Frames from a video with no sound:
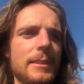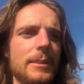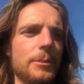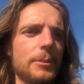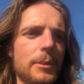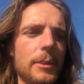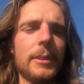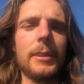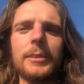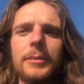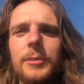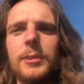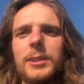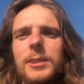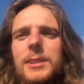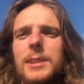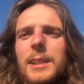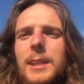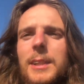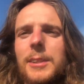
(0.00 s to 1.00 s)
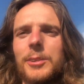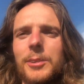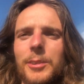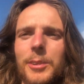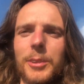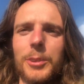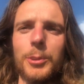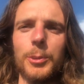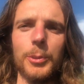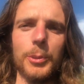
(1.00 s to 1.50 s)
what you've just learnt on the
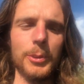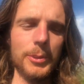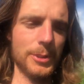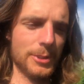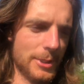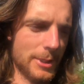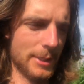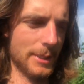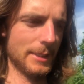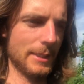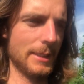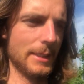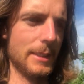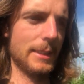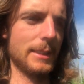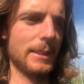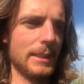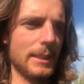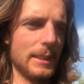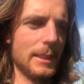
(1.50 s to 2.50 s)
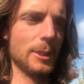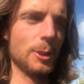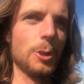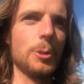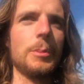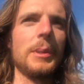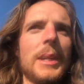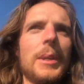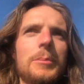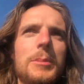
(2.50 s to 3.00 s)
course. You'll
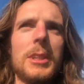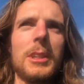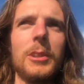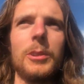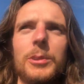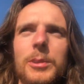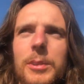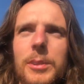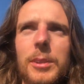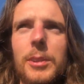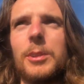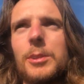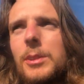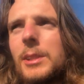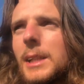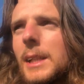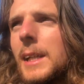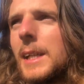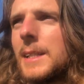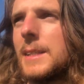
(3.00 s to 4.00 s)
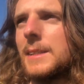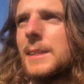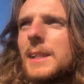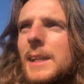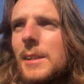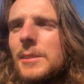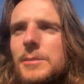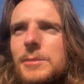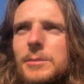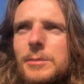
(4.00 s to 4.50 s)
be able to utilize
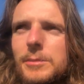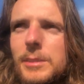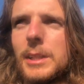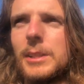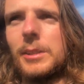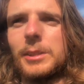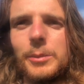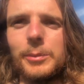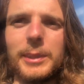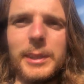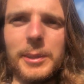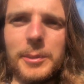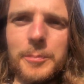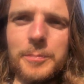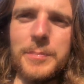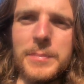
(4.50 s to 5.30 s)
that very well.